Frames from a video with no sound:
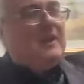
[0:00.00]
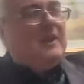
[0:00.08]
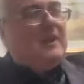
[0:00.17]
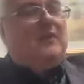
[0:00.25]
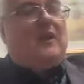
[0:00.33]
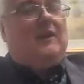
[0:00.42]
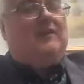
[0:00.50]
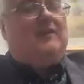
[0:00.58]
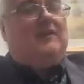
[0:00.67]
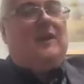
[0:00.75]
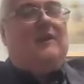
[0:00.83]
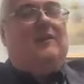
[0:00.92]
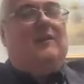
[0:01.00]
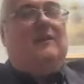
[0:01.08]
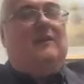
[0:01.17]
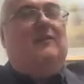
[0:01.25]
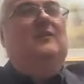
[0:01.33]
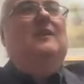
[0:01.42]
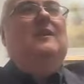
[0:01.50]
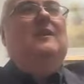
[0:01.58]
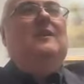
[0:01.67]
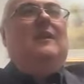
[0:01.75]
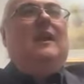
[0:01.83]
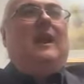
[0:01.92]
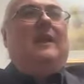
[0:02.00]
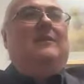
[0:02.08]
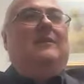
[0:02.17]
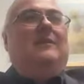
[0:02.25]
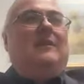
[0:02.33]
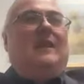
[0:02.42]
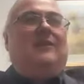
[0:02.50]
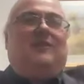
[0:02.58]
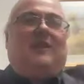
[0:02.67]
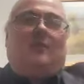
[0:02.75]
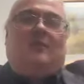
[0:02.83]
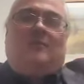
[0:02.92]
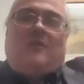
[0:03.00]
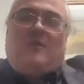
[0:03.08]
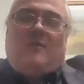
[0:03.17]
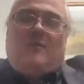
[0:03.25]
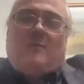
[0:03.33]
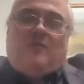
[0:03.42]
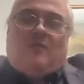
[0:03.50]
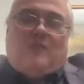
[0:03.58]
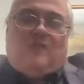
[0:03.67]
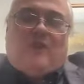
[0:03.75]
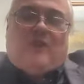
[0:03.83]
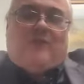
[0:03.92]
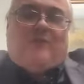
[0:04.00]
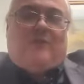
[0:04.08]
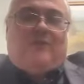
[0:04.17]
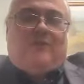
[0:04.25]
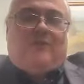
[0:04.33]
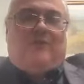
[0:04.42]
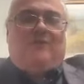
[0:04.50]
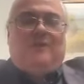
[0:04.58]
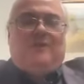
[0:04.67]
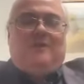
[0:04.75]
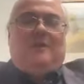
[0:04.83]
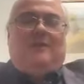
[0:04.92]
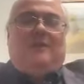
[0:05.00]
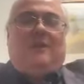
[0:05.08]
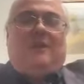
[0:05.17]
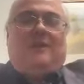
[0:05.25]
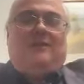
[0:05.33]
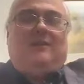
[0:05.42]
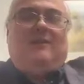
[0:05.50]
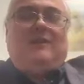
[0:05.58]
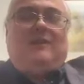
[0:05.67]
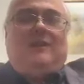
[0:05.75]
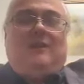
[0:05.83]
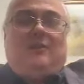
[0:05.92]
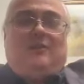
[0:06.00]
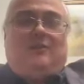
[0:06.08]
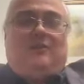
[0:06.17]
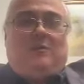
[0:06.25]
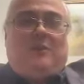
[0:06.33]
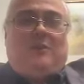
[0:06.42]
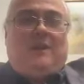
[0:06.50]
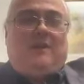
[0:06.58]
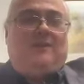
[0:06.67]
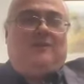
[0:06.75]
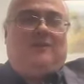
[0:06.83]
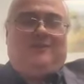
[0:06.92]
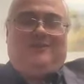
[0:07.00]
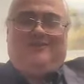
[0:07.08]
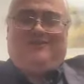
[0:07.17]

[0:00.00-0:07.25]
big in the 1980s, and they sounded very much like Genesis, but like 10 years too late.